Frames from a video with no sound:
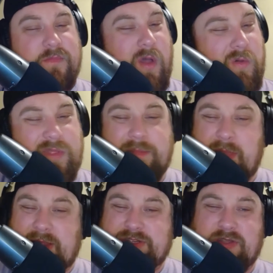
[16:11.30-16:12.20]
Only
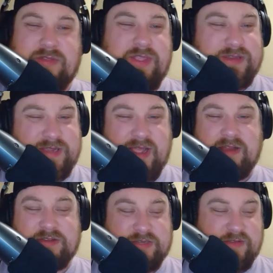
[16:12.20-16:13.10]
match on the
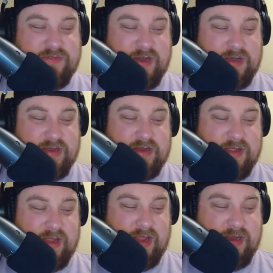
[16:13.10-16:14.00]
entire stuff that I didn't
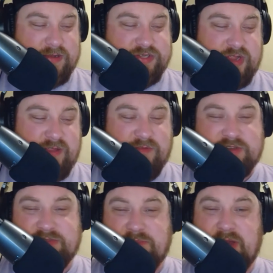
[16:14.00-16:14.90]
like, Anna Jay
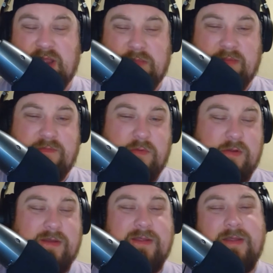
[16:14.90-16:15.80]
versus Penelope Ford.